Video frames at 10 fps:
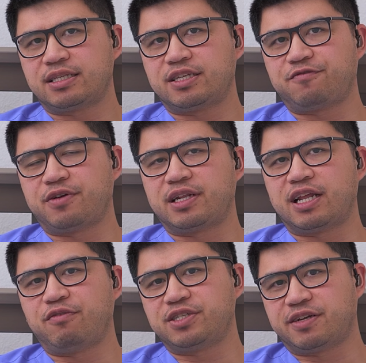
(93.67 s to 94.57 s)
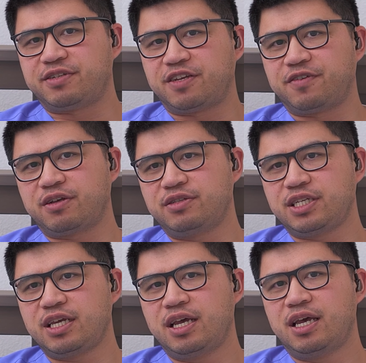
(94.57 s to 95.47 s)
different levels of
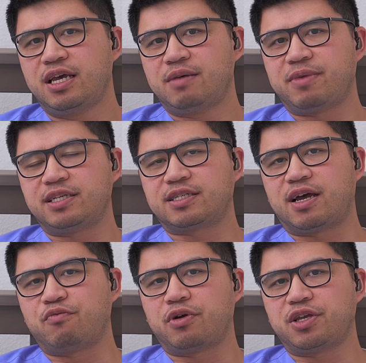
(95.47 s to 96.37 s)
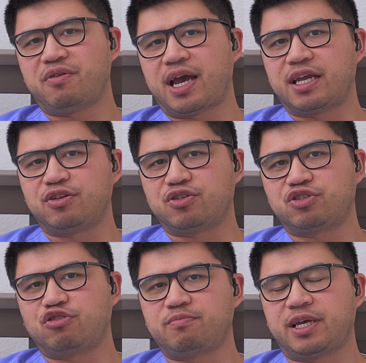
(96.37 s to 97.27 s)
difficulty based on where you're at in your
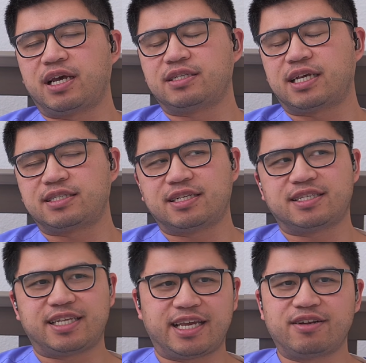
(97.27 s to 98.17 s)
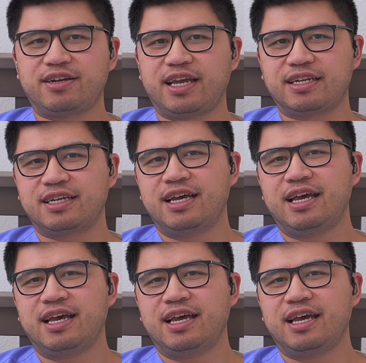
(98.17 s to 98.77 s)
stroke, because as this is the internet,